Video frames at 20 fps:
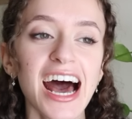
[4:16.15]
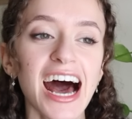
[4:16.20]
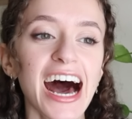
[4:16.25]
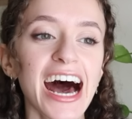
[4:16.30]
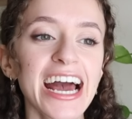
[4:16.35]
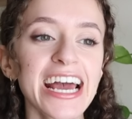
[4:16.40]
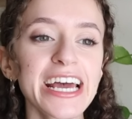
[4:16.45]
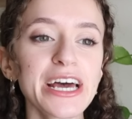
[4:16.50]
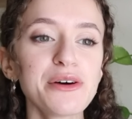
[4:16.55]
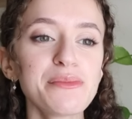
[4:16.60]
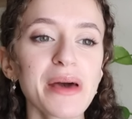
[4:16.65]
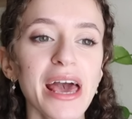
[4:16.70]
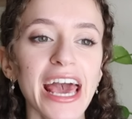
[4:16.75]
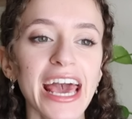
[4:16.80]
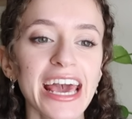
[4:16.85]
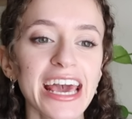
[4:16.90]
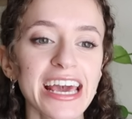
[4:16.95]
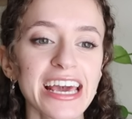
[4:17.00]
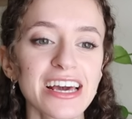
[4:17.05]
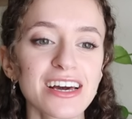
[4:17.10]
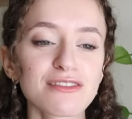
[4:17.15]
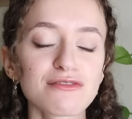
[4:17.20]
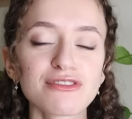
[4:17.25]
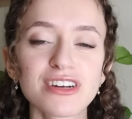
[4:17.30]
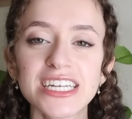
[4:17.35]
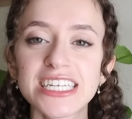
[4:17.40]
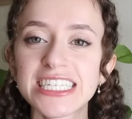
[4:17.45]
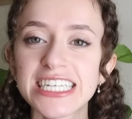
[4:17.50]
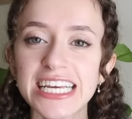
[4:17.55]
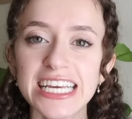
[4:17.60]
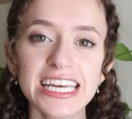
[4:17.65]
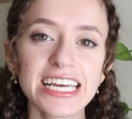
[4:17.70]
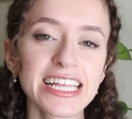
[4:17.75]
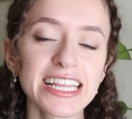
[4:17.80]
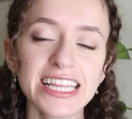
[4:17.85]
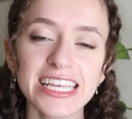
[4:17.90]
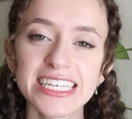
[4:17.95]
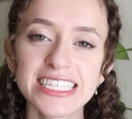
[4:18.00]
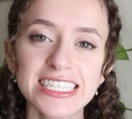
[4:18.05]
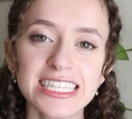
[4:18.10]
I am a
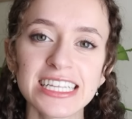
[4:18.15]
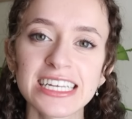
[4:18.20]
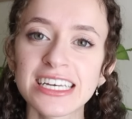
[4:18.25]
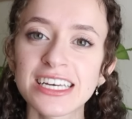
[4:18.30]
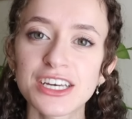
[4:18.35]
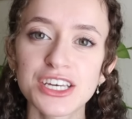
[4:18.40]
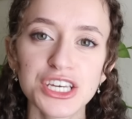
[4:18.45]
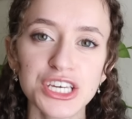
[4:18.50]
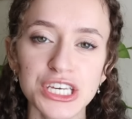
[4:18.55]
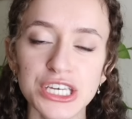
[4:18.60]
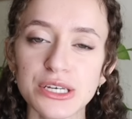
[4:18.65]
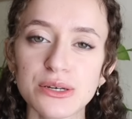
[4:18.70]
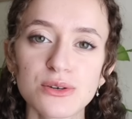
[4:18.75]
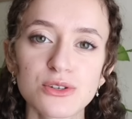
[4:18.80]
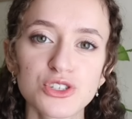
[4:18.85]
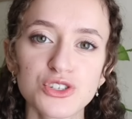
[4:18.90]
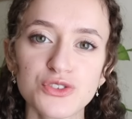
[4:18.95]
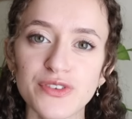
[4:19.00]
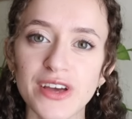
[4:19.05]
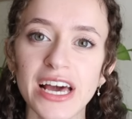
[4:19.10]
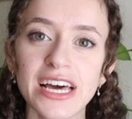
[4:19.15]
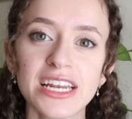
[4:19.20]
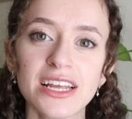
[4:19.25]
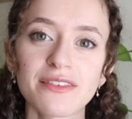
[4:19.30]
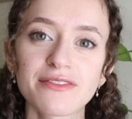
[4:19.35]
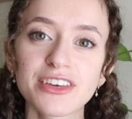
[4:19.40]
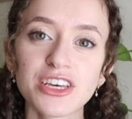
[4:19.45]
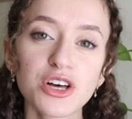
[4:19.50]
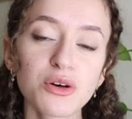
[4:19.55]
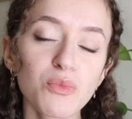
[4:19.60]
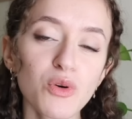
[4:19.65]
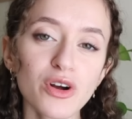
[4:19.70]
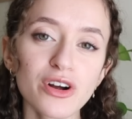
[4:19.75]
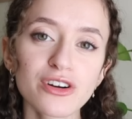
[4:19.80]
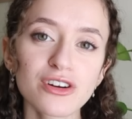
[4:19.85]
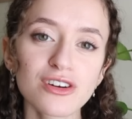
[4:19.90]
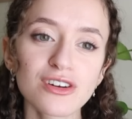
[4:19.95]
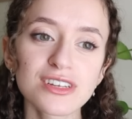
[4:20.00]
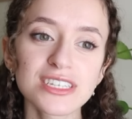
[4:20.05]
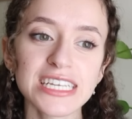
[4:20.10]
ridiculously huge fan of Gilmore
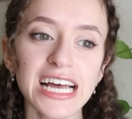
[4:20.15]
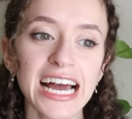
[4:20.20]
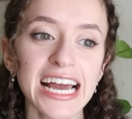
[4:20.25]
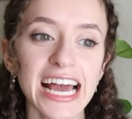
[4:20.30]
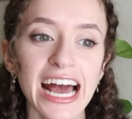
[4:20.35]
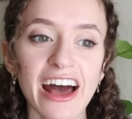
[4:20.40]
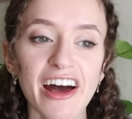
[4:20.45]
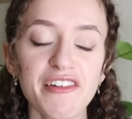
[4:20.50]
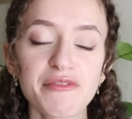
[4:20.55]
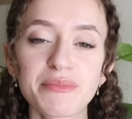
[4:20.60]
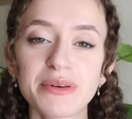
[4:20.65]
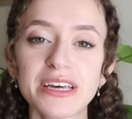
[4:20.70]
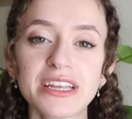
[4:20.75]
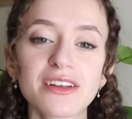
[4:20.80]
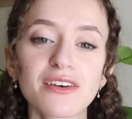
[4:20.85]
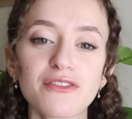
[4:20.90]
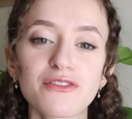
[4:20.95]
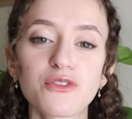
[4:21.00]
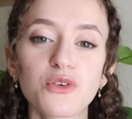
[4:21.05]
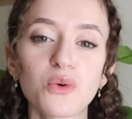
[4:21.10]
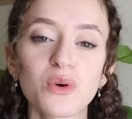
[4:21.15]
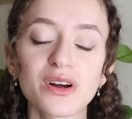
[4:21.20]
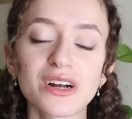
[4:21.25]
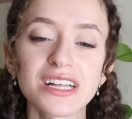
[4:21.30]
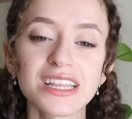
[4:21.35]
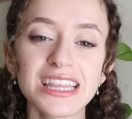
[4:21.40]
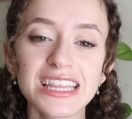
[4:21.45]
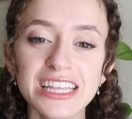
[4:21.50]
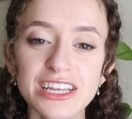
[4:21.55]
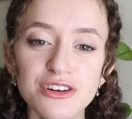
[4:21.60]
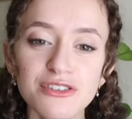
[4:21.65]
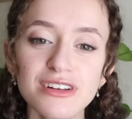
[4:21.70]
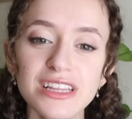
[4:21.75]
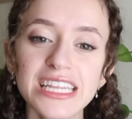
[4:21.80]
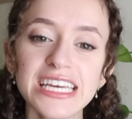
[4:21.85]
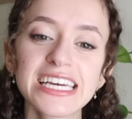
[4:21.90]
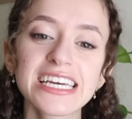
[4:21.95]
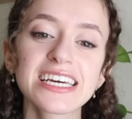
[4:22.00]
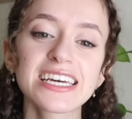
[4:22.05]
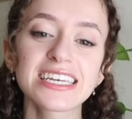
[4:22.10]
Girls. I have been for
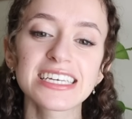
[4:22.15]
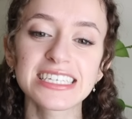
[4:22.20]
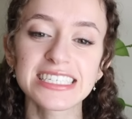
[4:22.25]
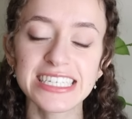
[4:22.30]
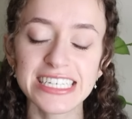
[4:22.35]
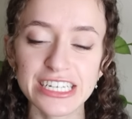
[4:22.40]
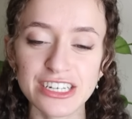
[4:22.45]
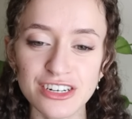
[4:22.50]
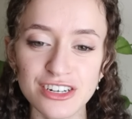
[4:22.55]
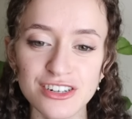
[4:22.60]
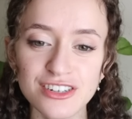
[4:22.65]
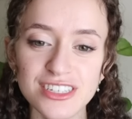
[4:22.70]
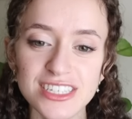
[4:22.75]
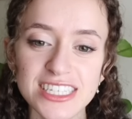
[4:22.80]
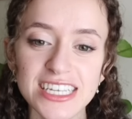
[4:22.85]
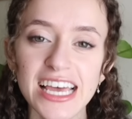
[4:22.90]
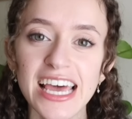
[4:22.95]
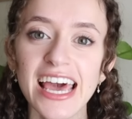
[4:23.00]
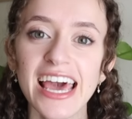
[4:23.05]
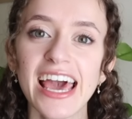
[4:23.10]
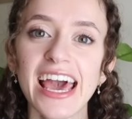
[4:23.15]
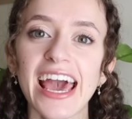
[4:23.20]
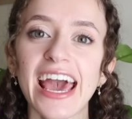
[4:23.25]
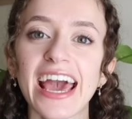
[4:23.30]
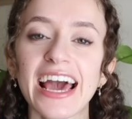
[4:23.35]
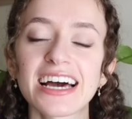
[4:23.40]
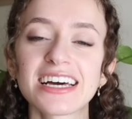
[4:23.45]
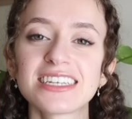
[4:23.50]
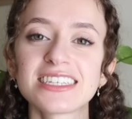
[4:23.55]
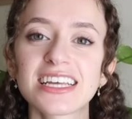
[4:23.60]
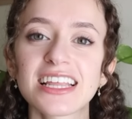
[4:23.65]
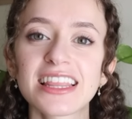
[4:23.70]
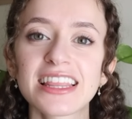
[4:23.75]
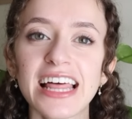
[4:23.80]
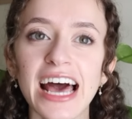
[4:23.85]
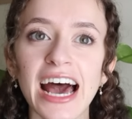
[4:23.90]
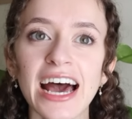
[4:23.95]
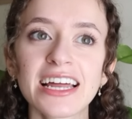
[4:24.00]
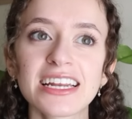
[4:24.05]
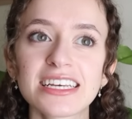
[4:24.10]
literally years, and
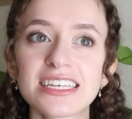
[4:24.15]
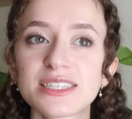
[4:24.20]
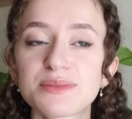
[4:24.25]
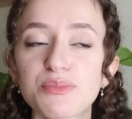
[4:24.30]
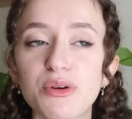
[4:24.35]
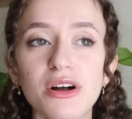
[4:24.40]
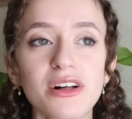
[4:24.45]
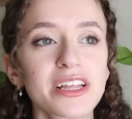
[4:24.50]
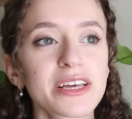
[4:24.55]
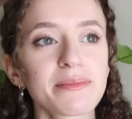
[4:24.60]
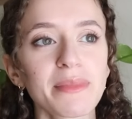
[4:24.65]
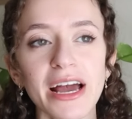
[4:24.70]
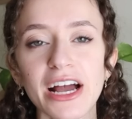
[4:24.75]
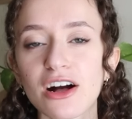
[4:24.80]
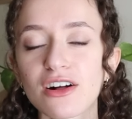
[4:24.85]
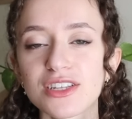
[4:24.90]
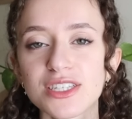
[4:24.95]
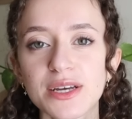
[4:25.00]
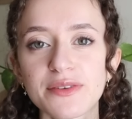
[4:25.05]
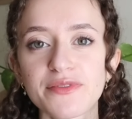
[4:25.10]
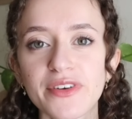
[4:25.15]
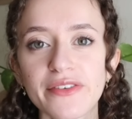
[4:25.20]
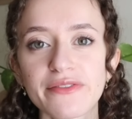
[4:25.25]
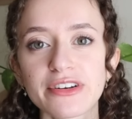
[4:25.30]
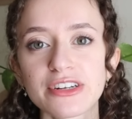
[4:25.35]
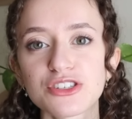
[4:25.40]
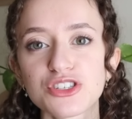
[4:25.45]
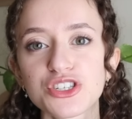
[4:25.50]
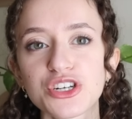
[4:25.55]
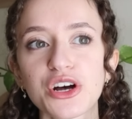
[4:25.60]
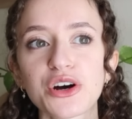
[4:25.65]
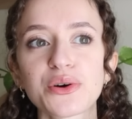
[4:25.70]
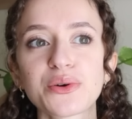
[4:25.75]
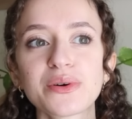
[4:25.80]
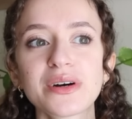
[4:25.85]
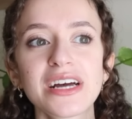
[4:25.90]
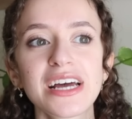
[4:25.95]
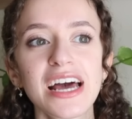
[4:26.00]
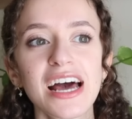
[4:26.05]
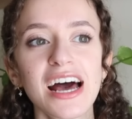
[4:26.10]
that is probably my all-time favorite show.